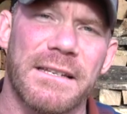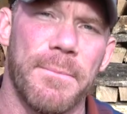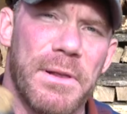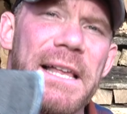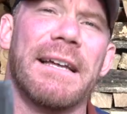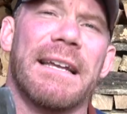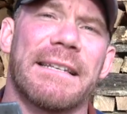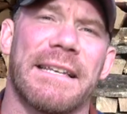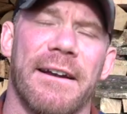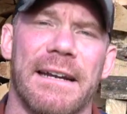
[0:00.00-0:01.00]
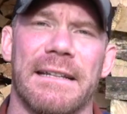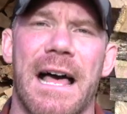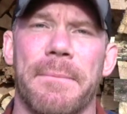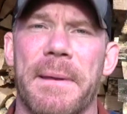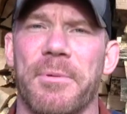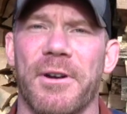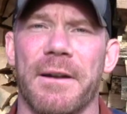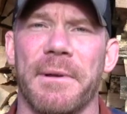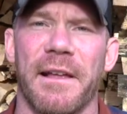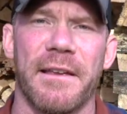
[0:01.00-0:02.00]
is completely unnecessary, and a lot of people are
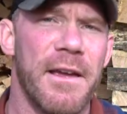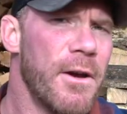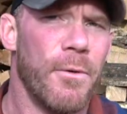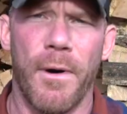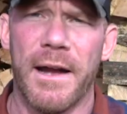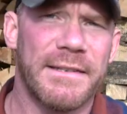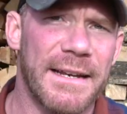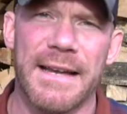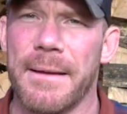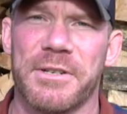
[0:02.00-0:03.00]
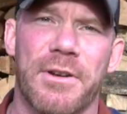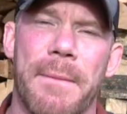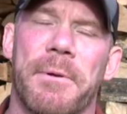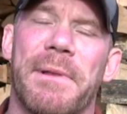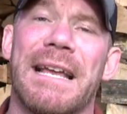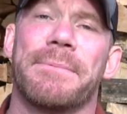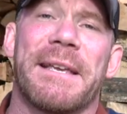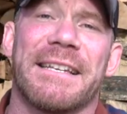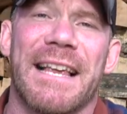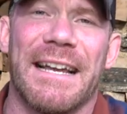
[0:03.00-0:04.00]
going to be like, why do you take time to strop your blades?
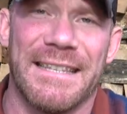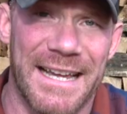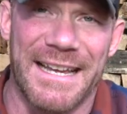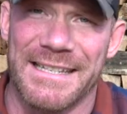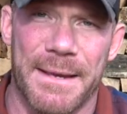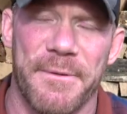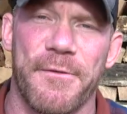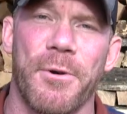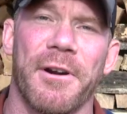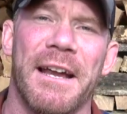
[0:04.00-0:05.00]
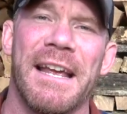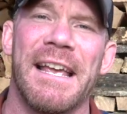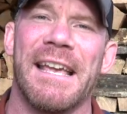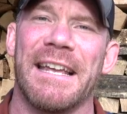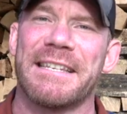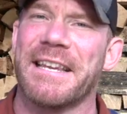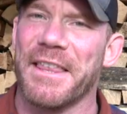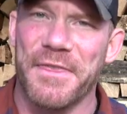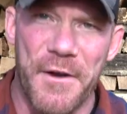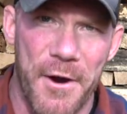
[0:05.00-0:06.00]
Because, like I said before, it is
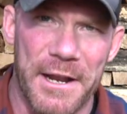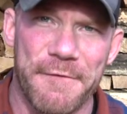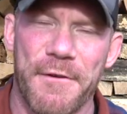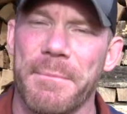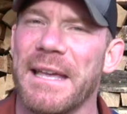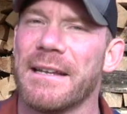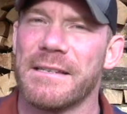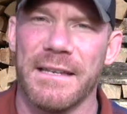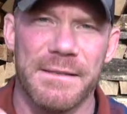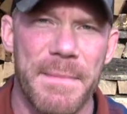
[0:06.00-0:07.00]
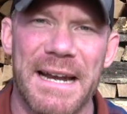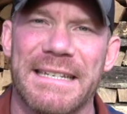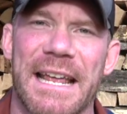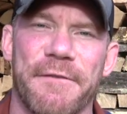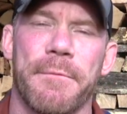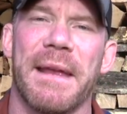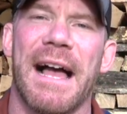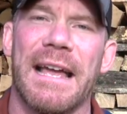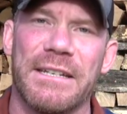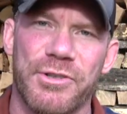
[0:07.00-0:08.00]
cathartic for me. It is meditative for me.
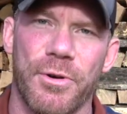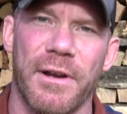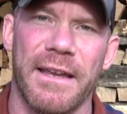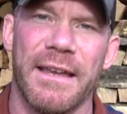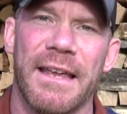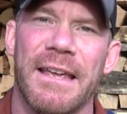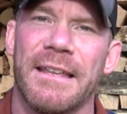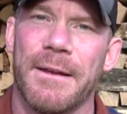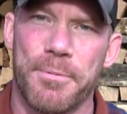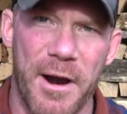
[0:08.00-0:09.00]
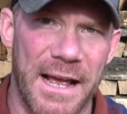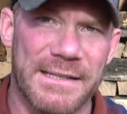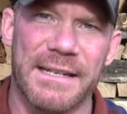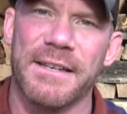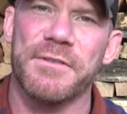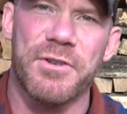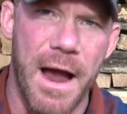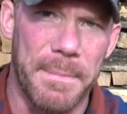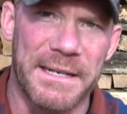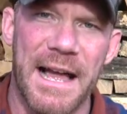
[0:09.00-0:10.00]
I enjoy the process of
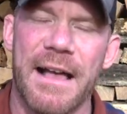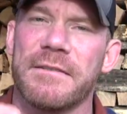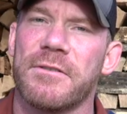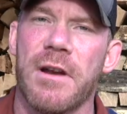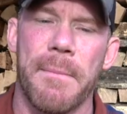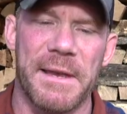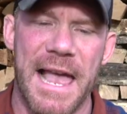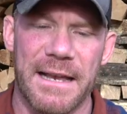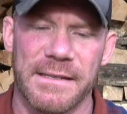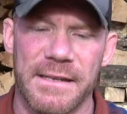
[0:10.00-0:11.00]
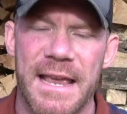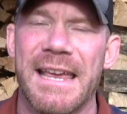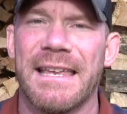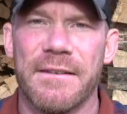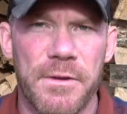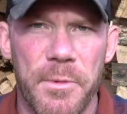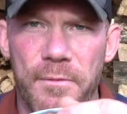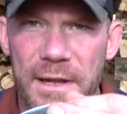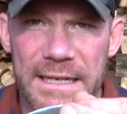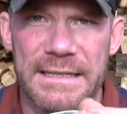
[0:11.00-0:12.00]
stropping knives, of stropping axes. Gives them a
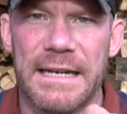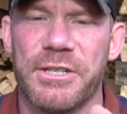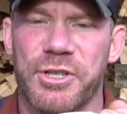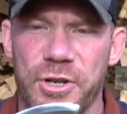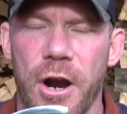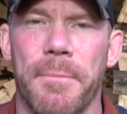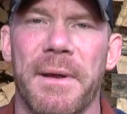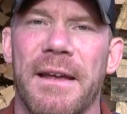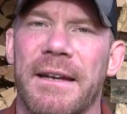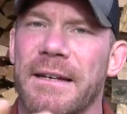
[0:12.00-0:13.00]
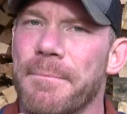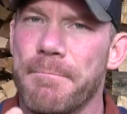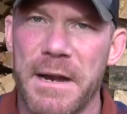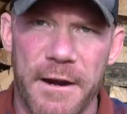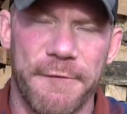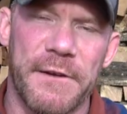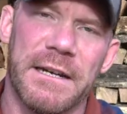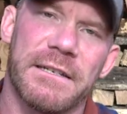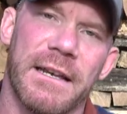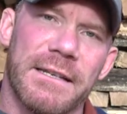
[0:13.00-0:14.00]
really nice, sharp mirror
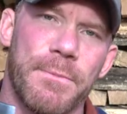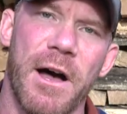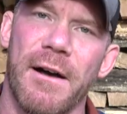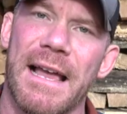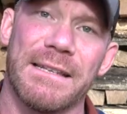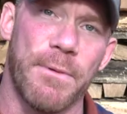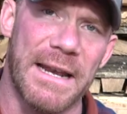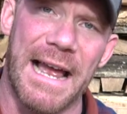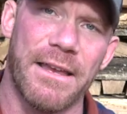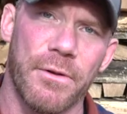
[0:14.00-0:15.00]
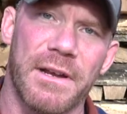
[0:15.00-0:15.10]
finish, as well as when I go